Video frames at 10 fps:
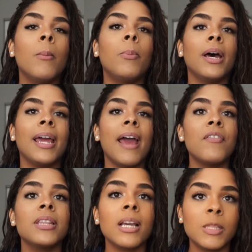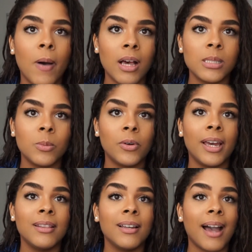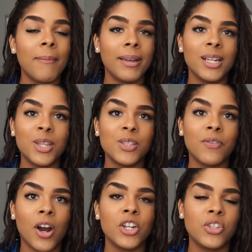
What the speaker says: But everything is possible, and look, I made it this far.